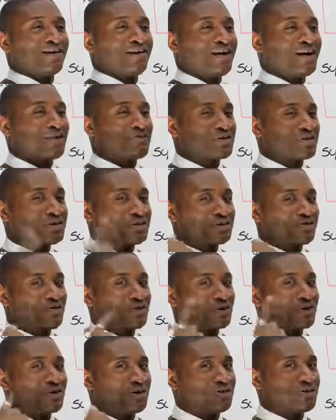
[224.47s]
I have to listen
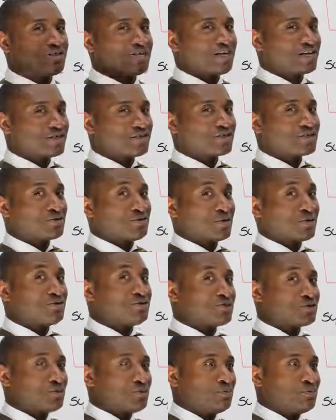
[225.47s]
for context to mean
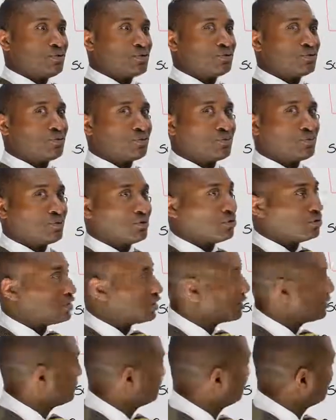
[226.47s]
stupid or
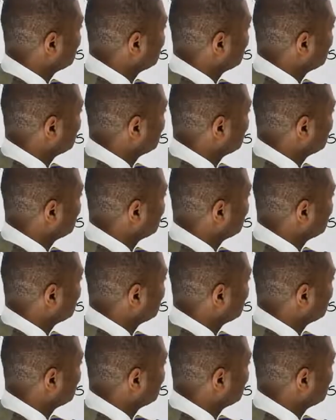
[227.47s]
boring.